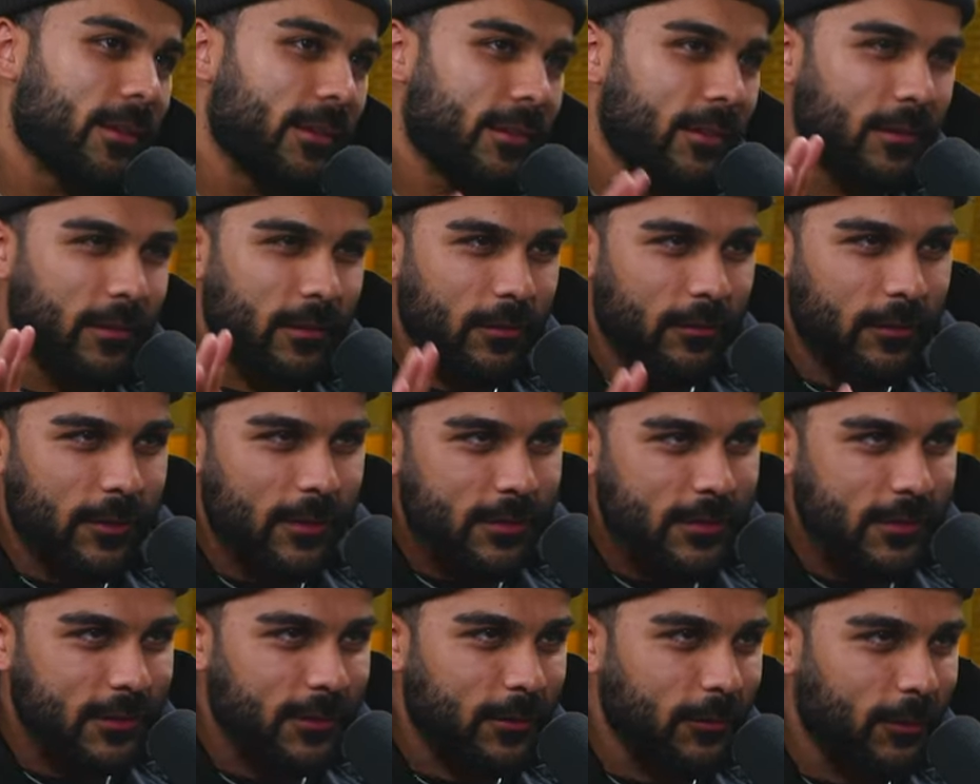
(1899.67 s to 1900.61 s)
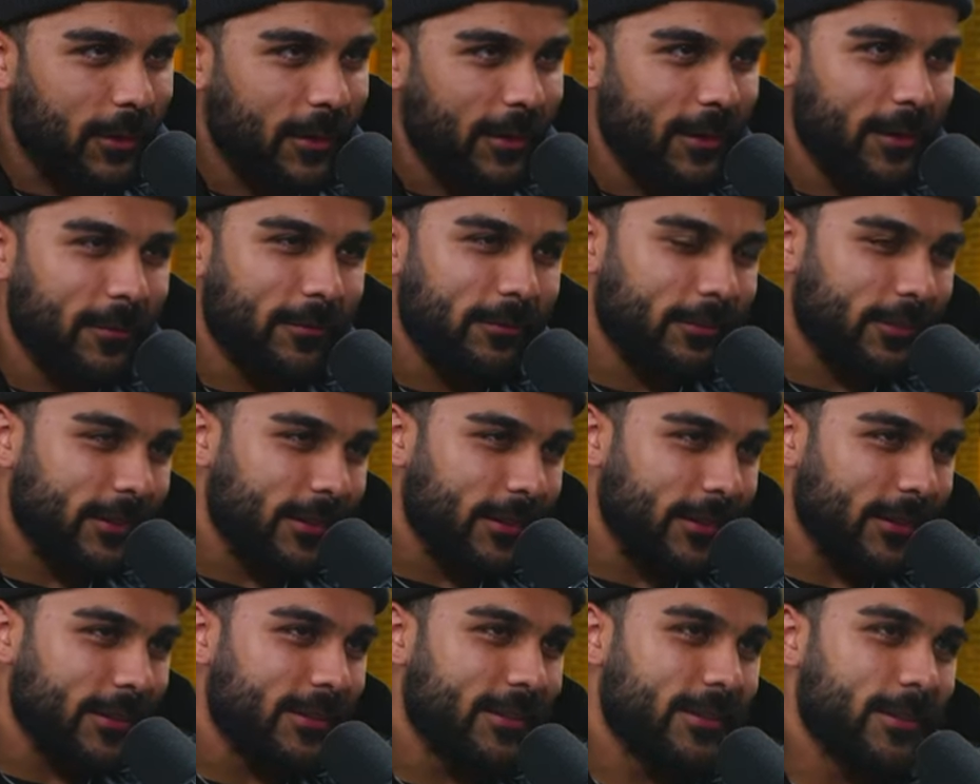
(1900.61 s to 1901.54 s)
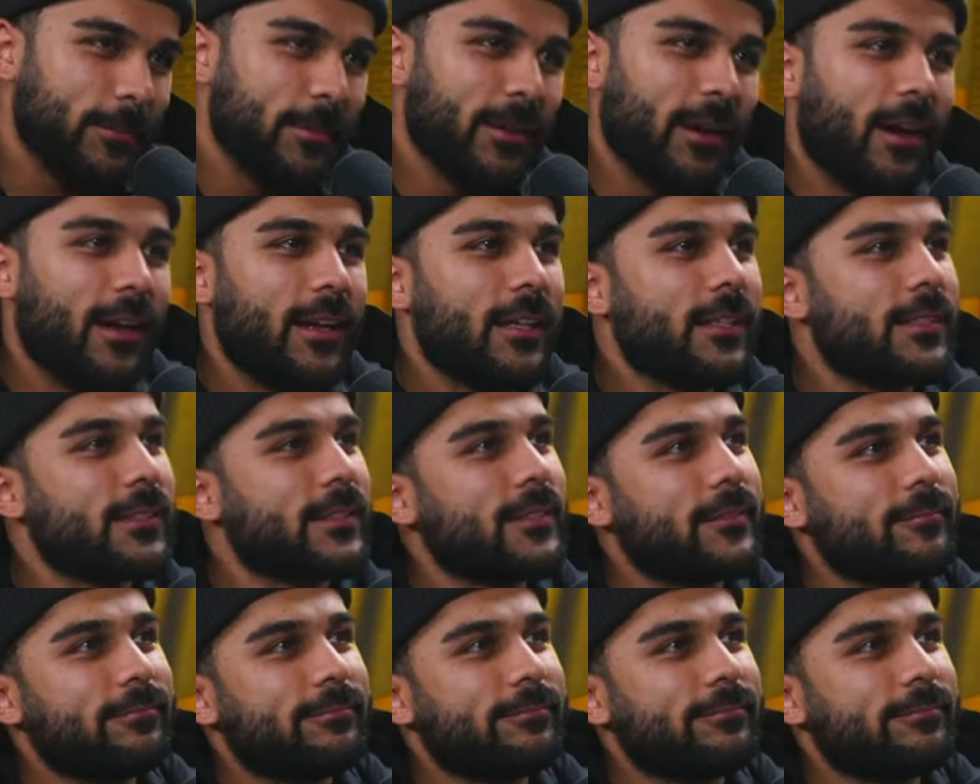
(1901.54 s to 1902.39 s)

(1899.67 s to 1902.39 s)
that they're the reason why I'm funny. To be honest,